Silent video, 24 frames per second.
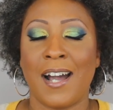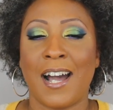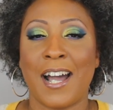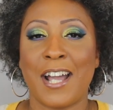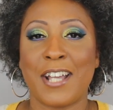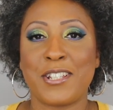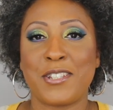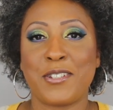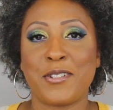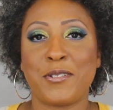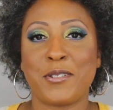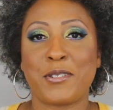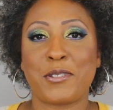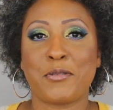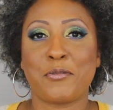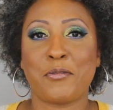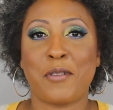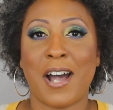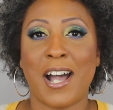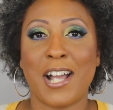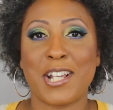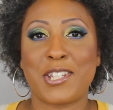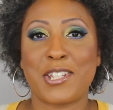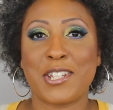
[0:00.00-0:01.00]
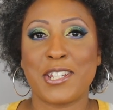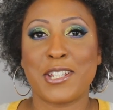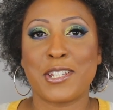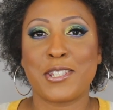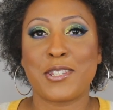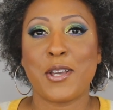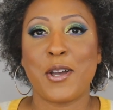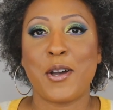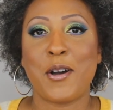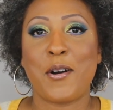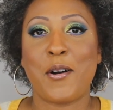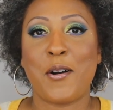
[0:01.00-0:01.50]
I do
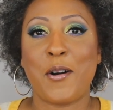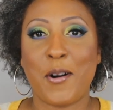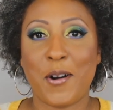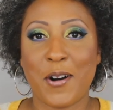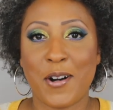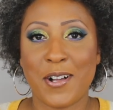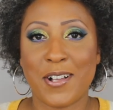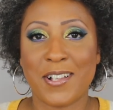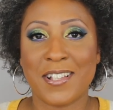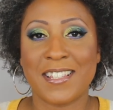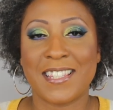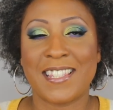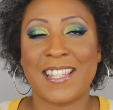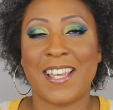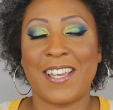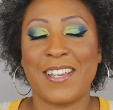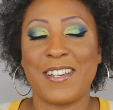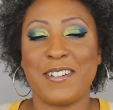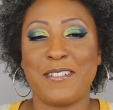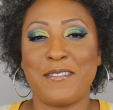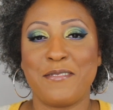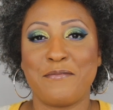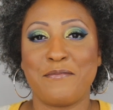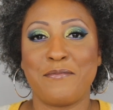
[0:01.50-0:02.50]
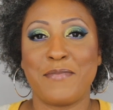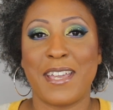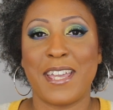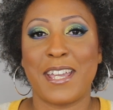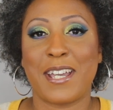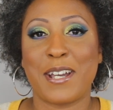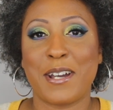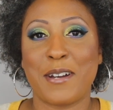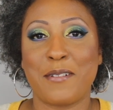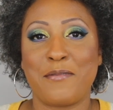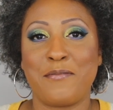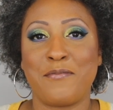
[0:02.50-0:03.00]
swatches, hauls,
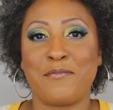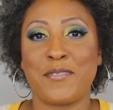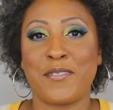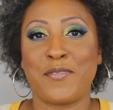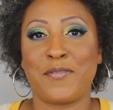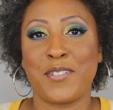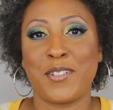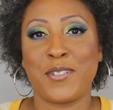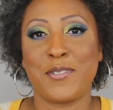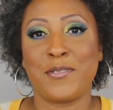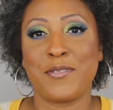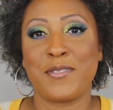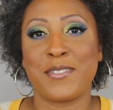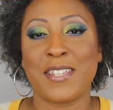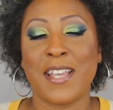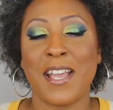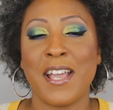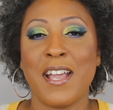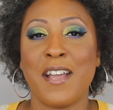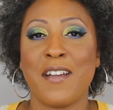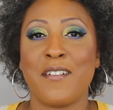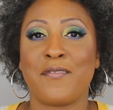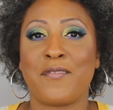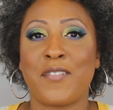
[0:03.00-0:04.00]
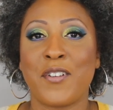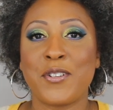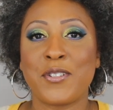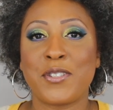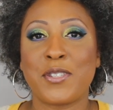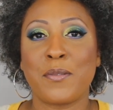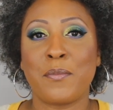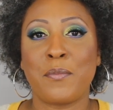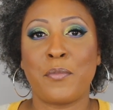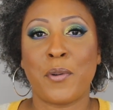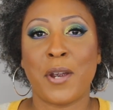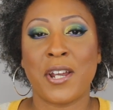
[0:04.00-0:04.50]
makeup reviews,
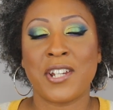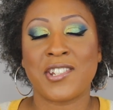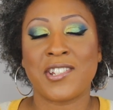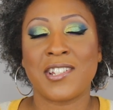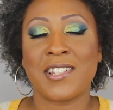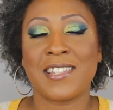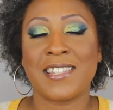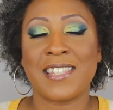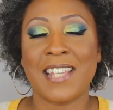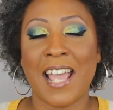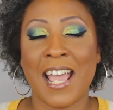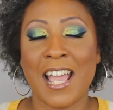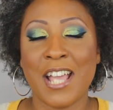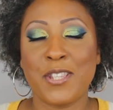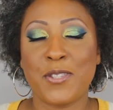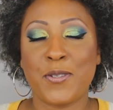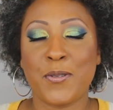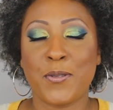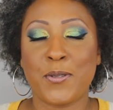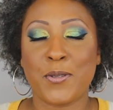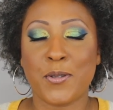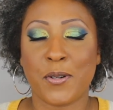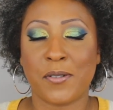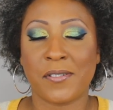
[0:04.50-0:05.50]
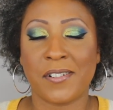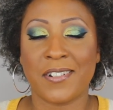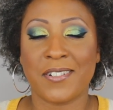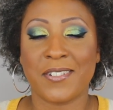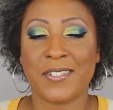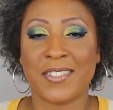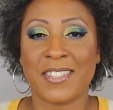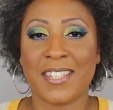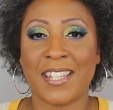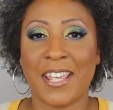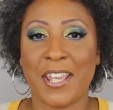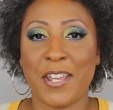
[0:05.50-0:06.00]
first impressions, and
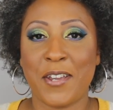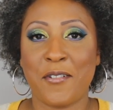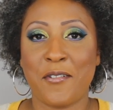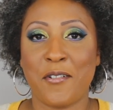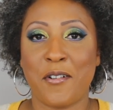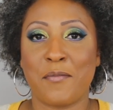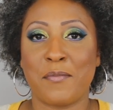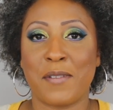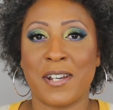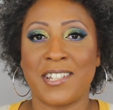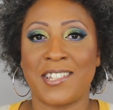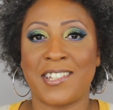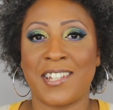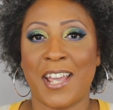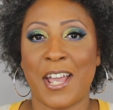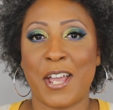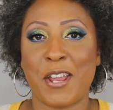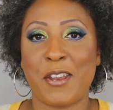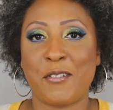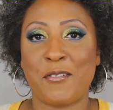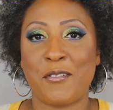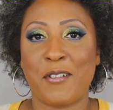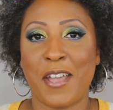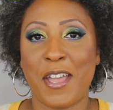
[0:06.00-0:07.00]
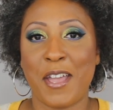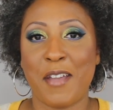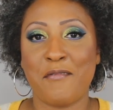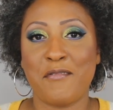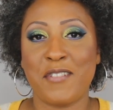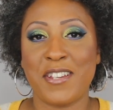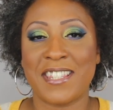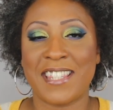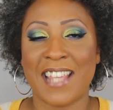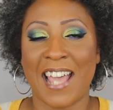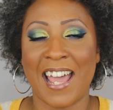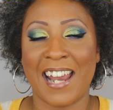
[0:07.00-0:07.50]
tutorials here on my channel
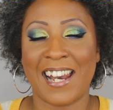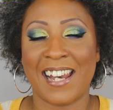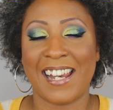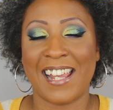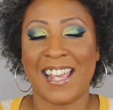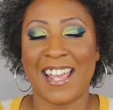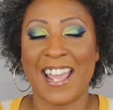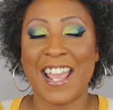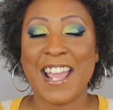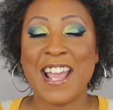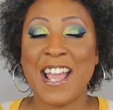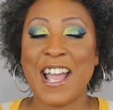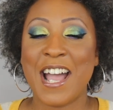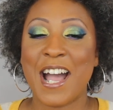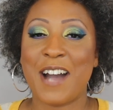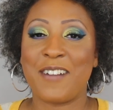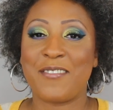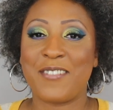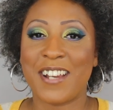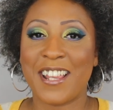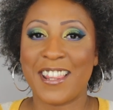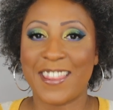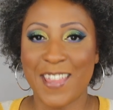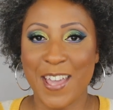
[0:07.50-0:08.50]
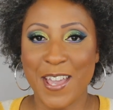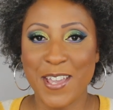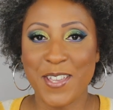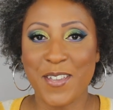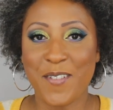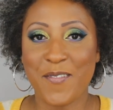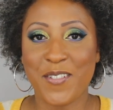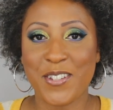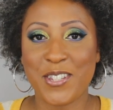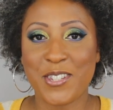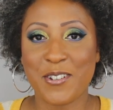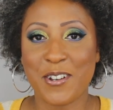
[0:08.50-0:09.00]
every Saturday. I want to thank
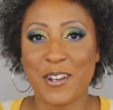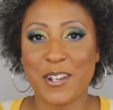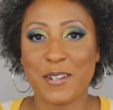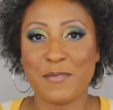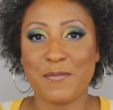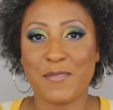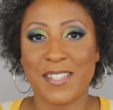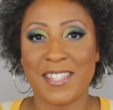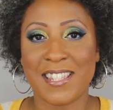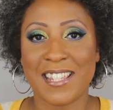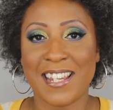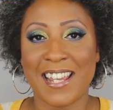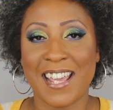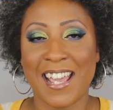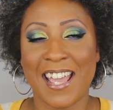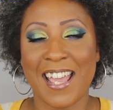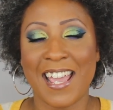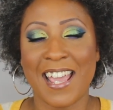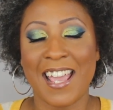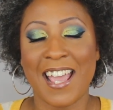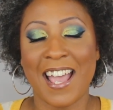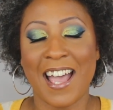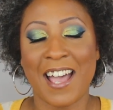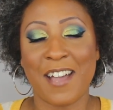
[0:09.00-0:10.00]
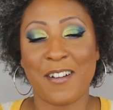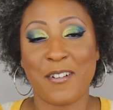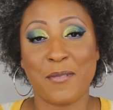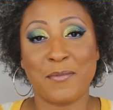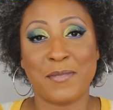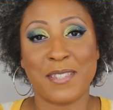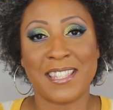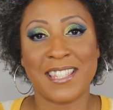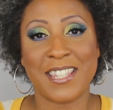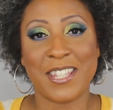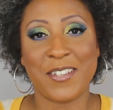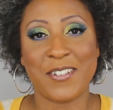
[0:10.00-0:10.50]
you for joining me today. I
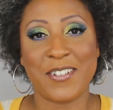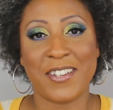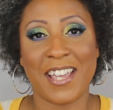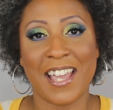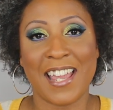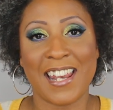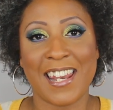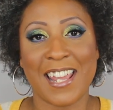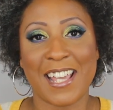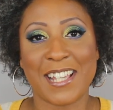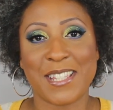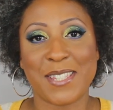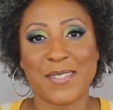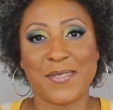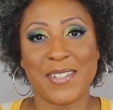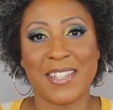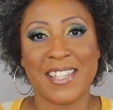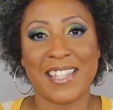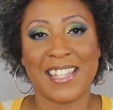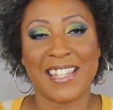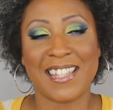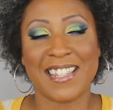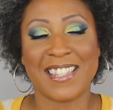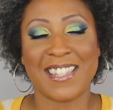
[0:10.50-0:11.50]
hope to see you again next week.